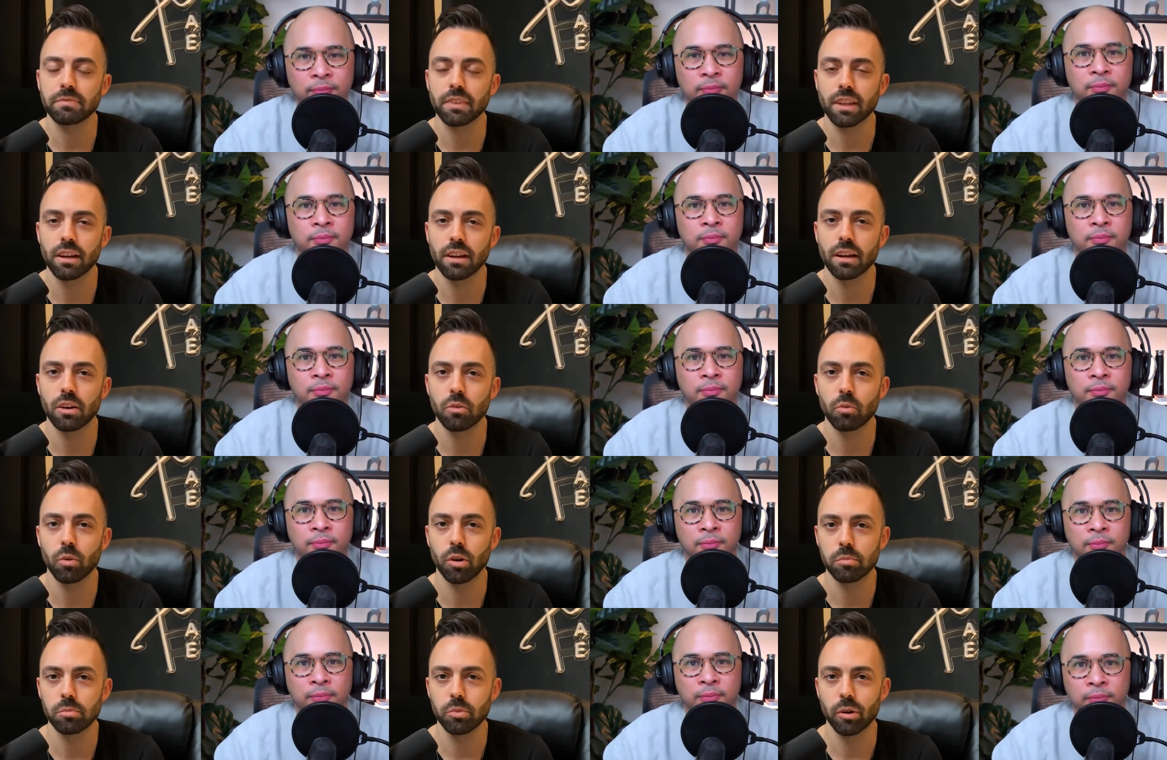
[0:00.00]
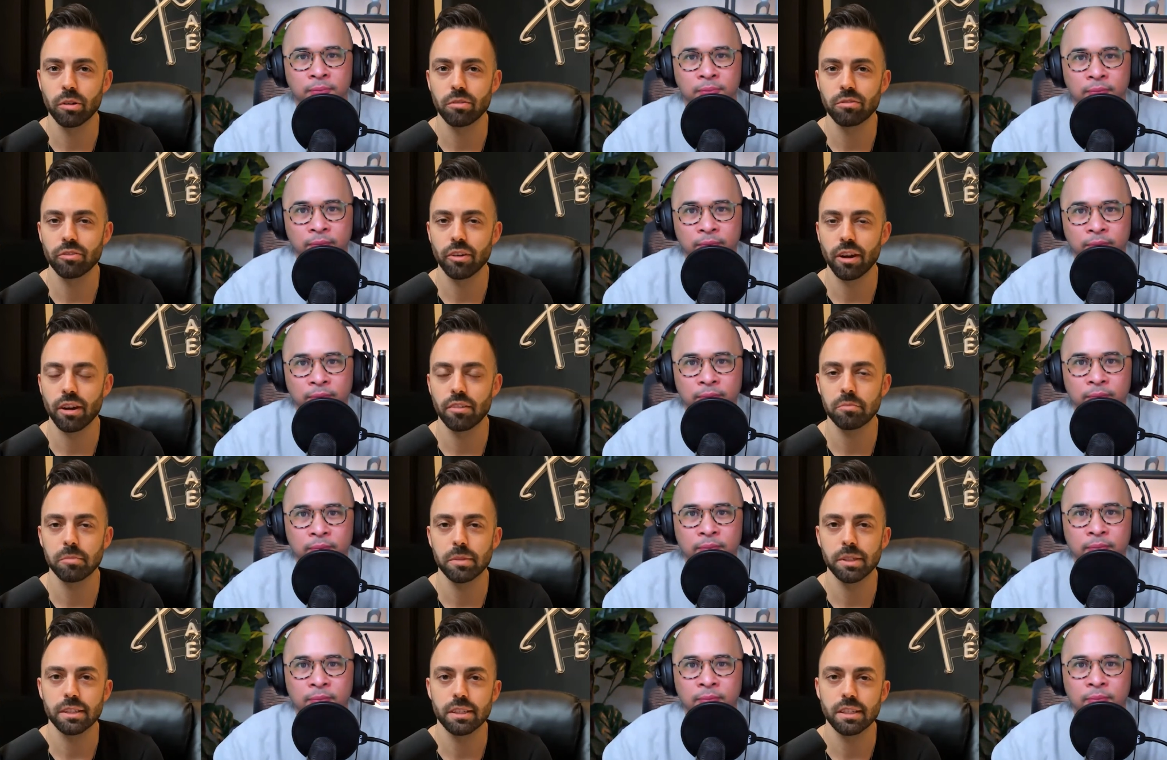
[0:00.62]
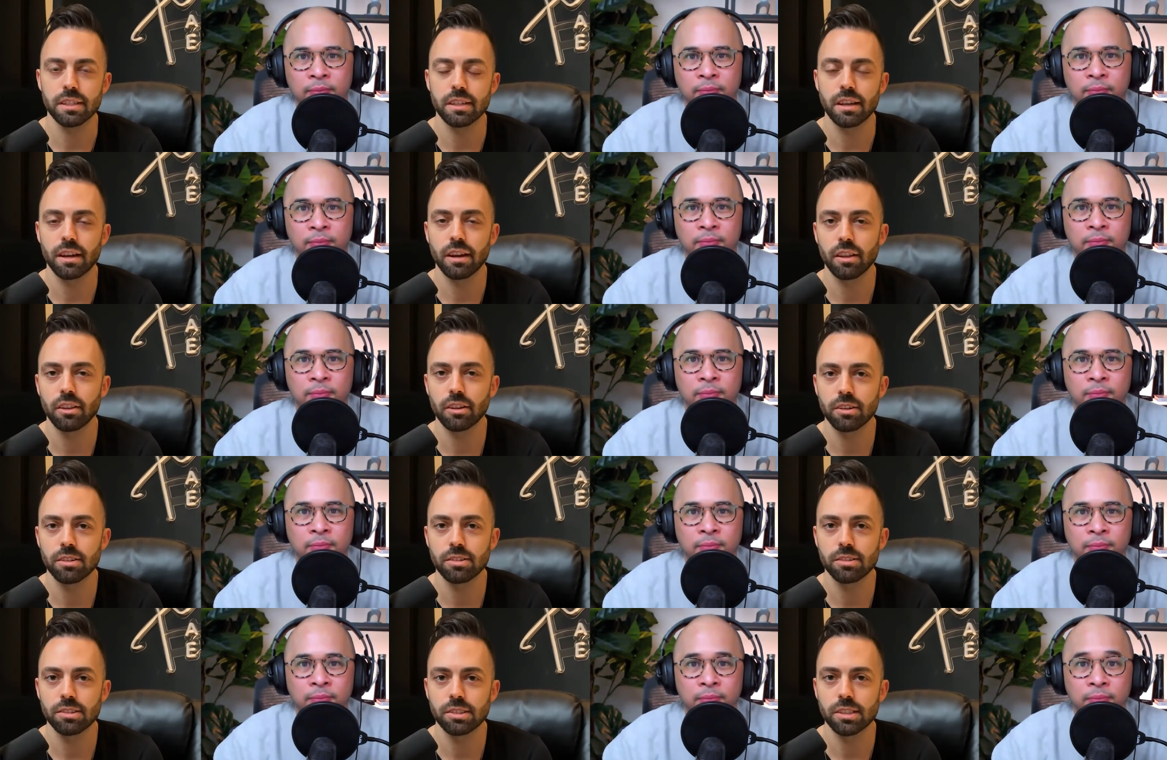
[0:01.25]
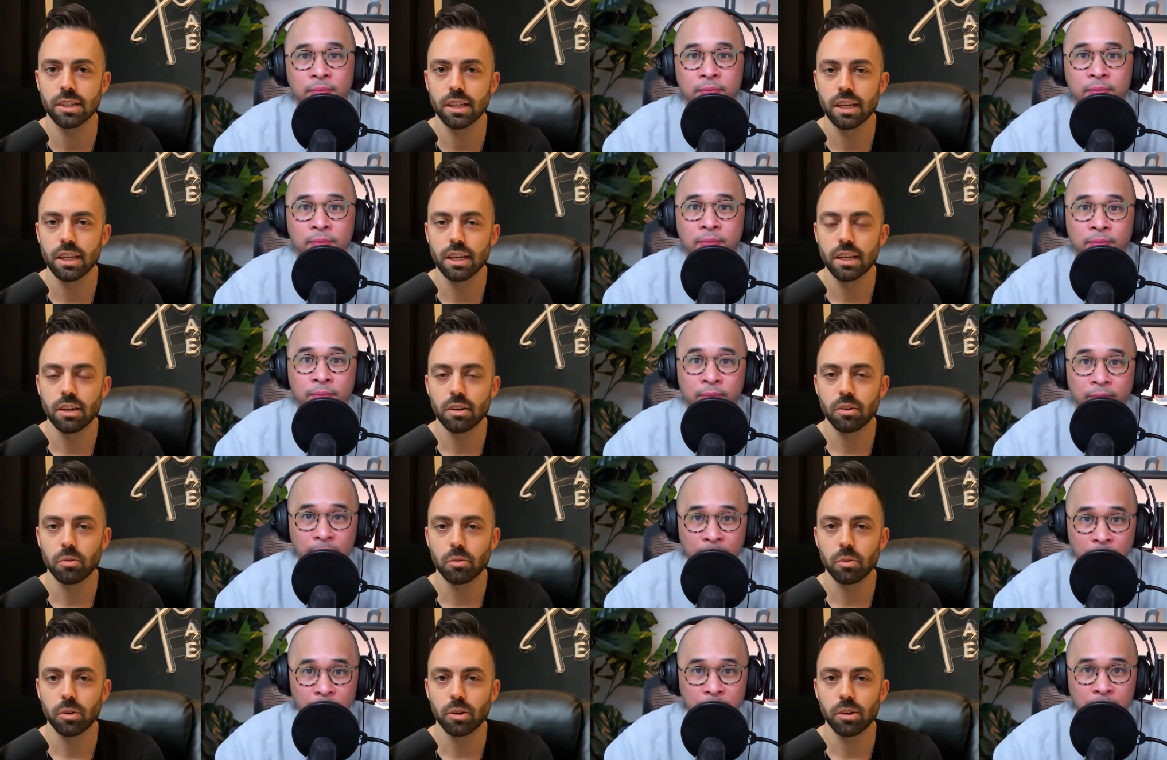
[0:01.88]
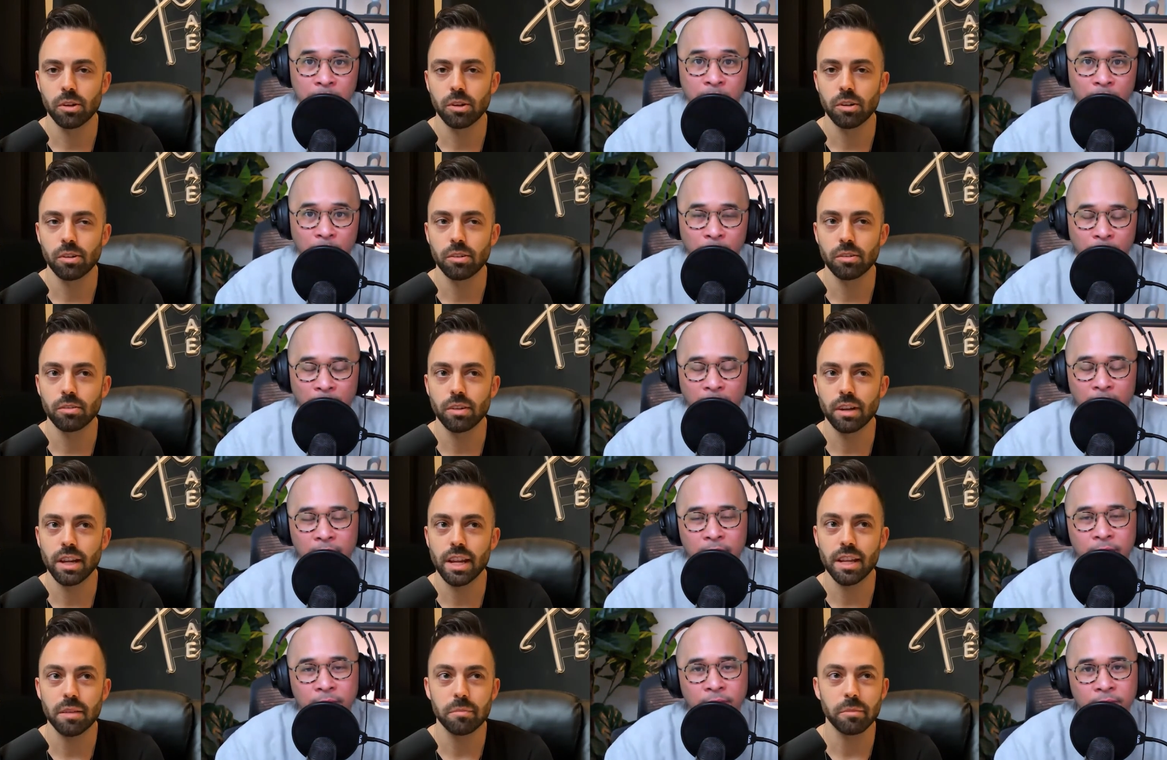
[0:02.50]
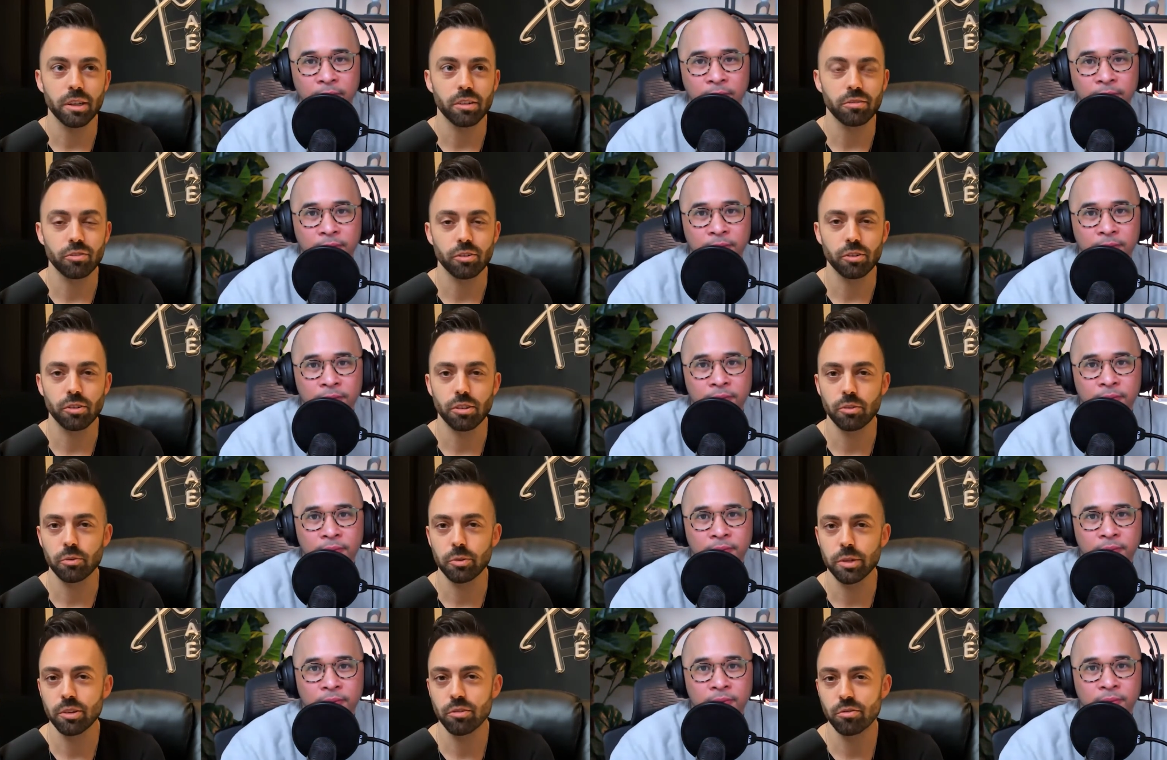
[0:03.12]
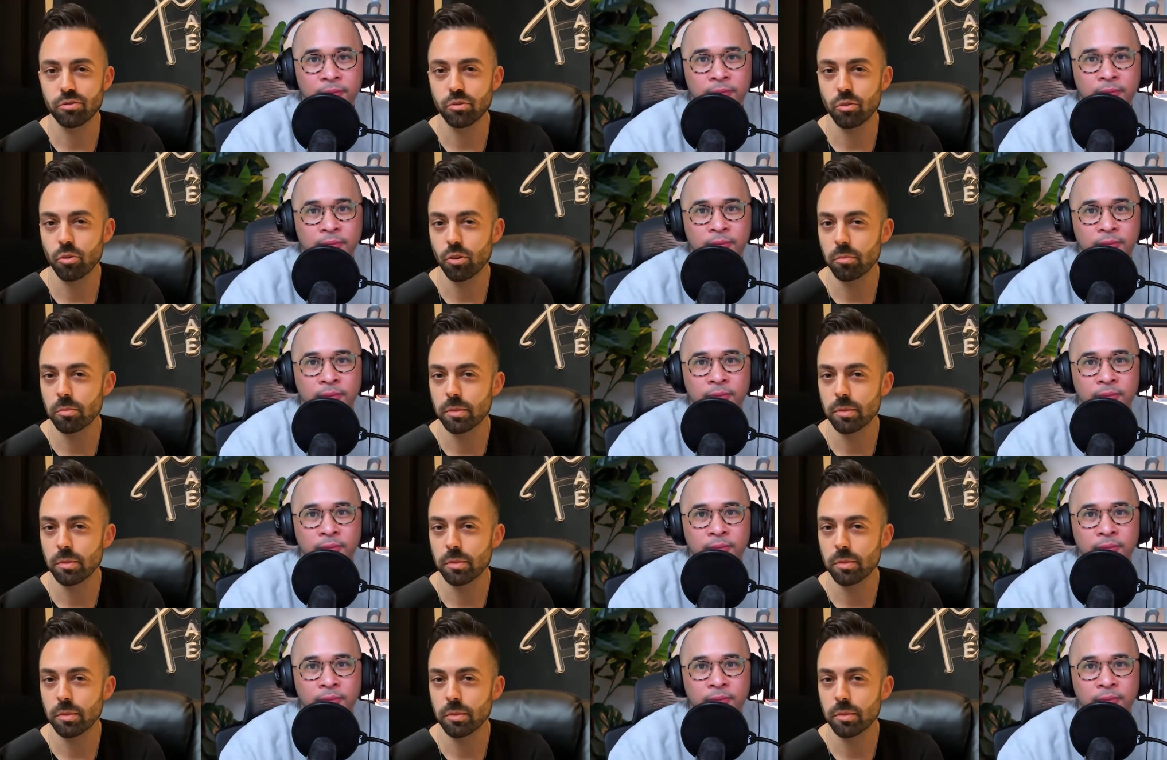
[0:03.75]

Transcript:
Speaker 1: uh, one point five million dollars. We're wow. aiming for three to four